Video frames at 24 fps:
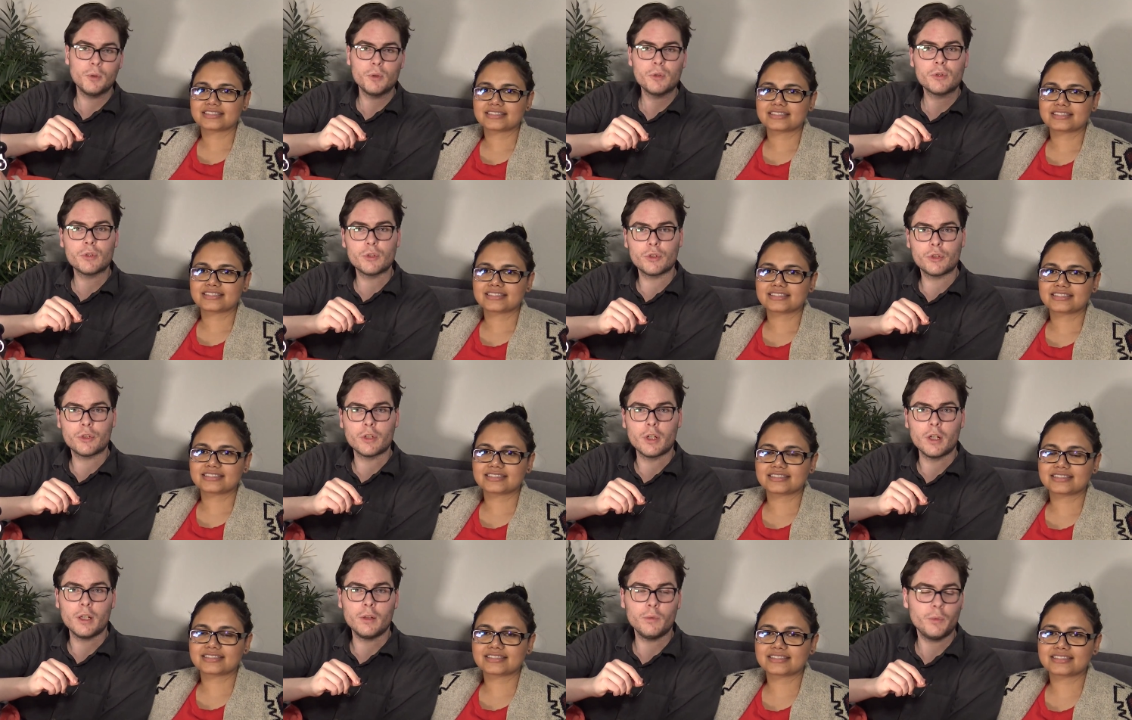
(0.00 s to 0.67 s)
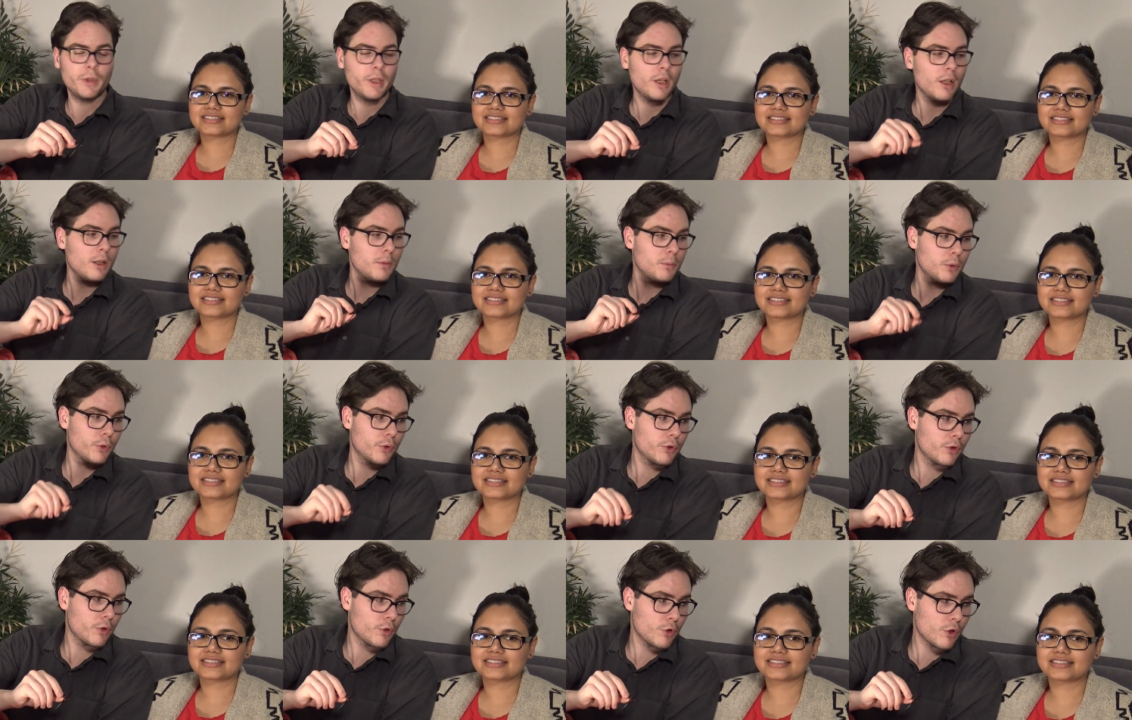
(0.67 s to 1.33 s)
Speaker 1: booster shot. We got our
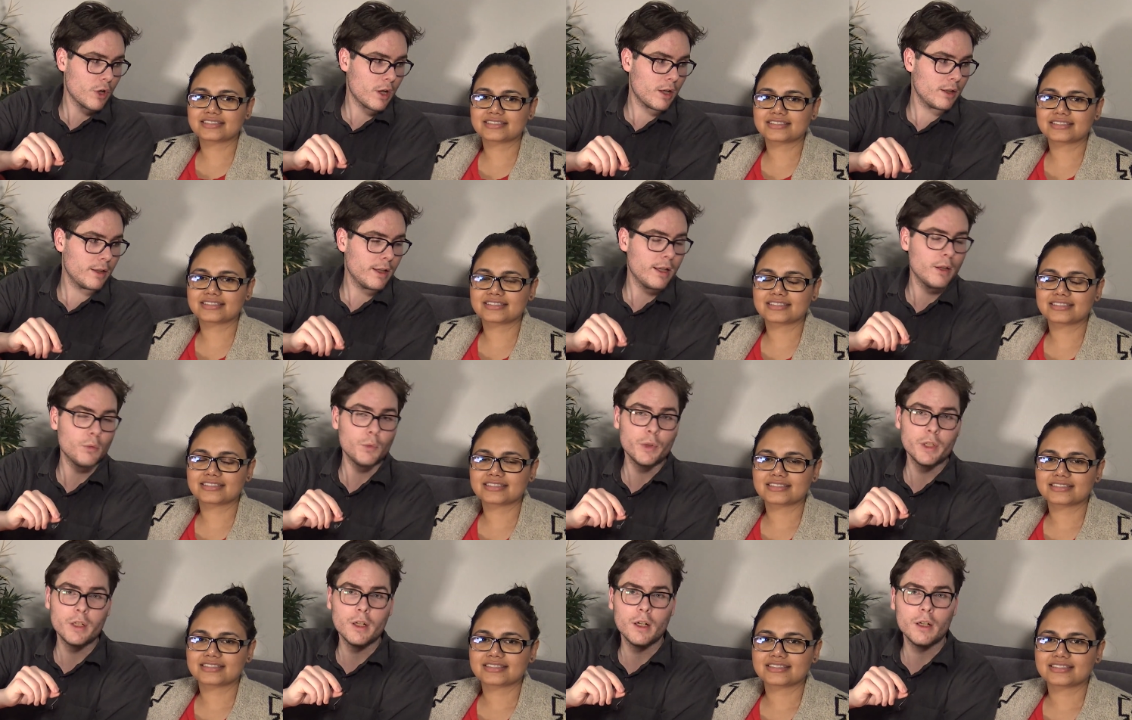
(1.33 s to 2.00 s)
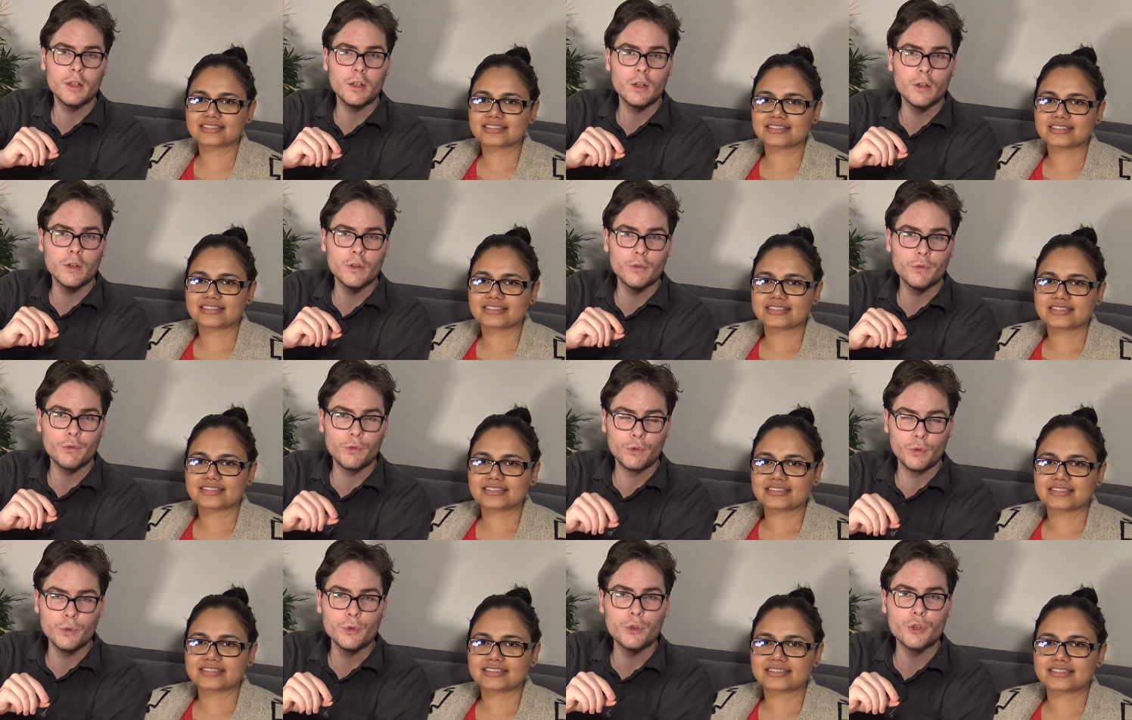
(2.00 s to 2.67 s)
booster shot and we got our
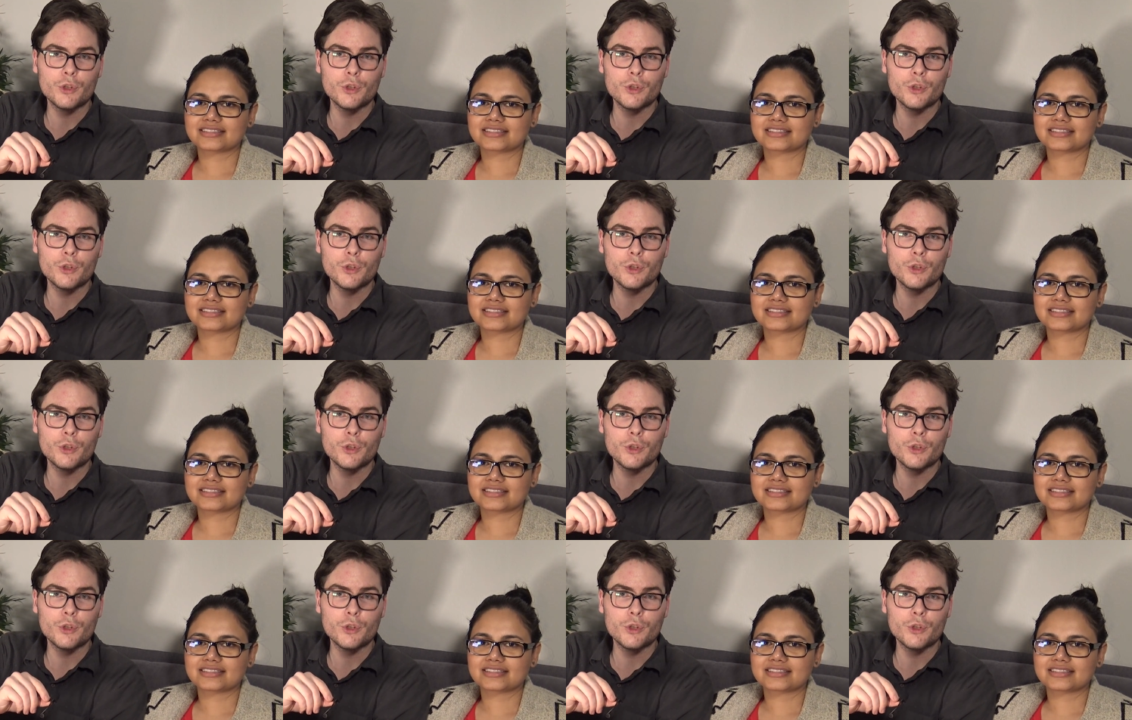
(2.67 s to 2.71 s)
flu